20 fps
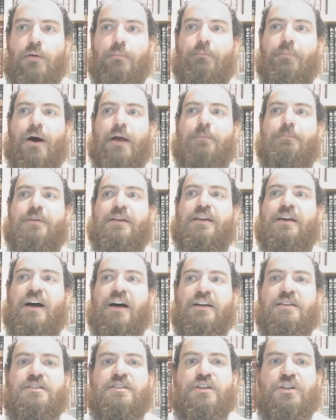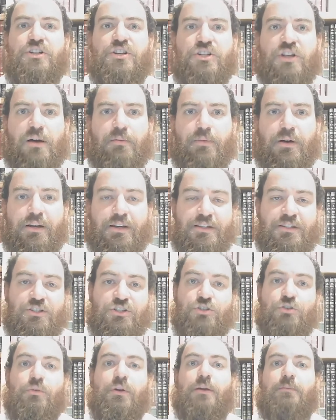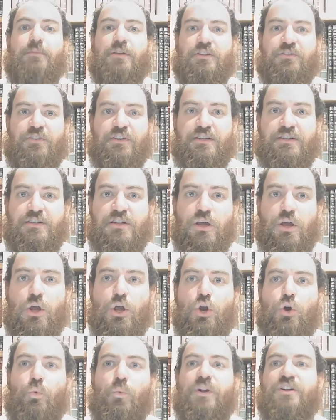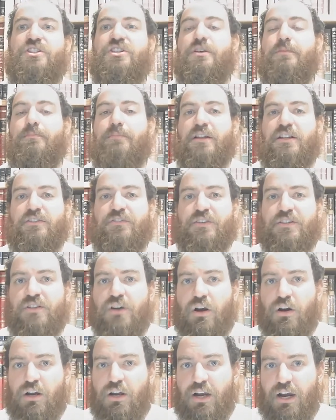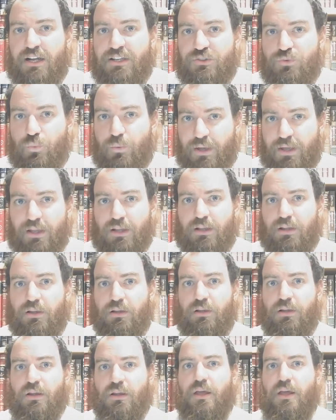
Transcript: But because the neshama is doing mitzvahs, which the mitzvahs are God's will,